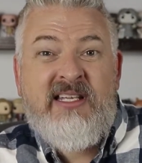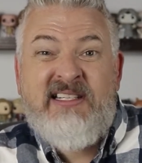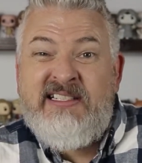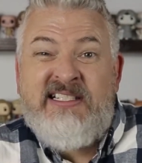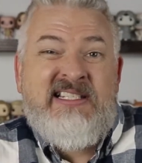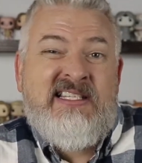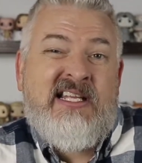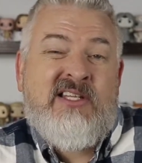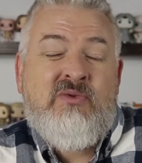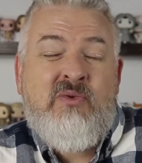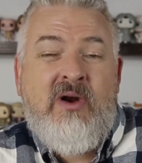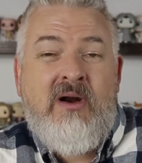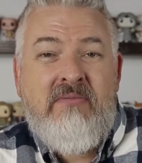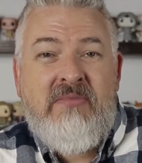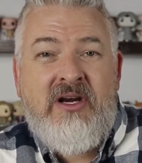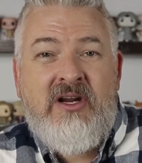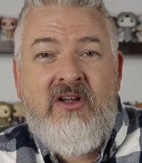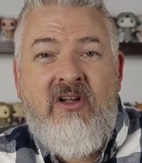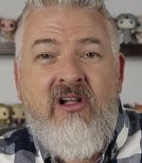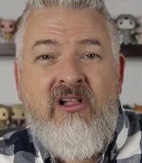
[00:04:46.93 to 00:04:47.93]
At least that's what I'm
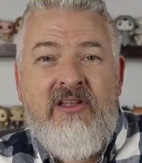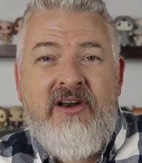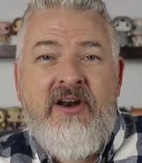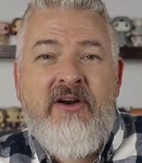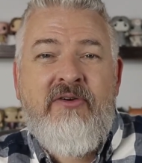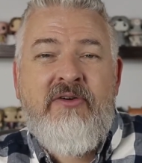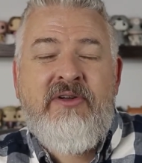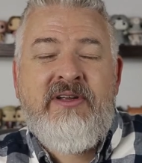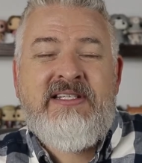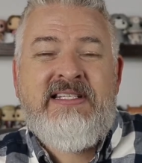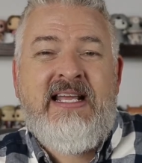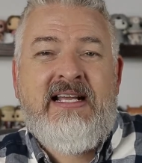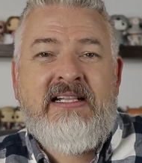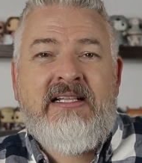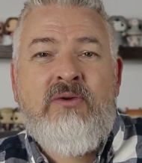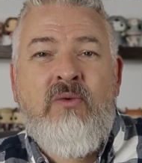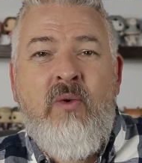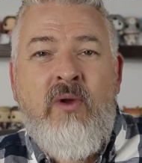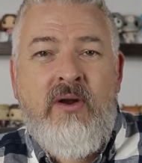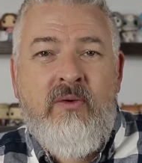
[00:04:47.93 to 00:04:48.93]
going to call it. I don't know
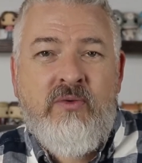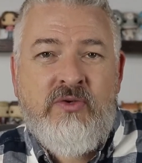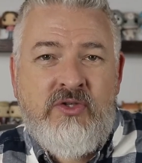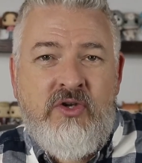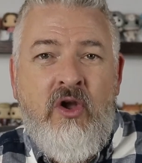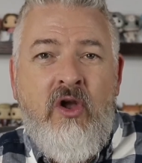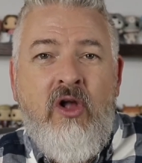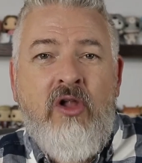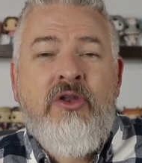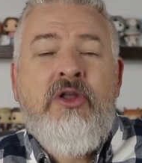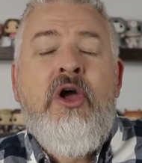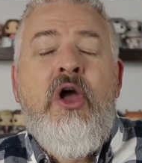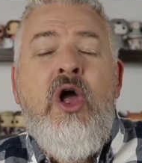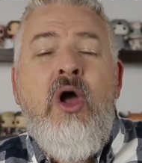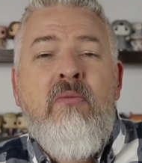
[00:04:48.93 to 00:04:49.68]
exactly what it was called,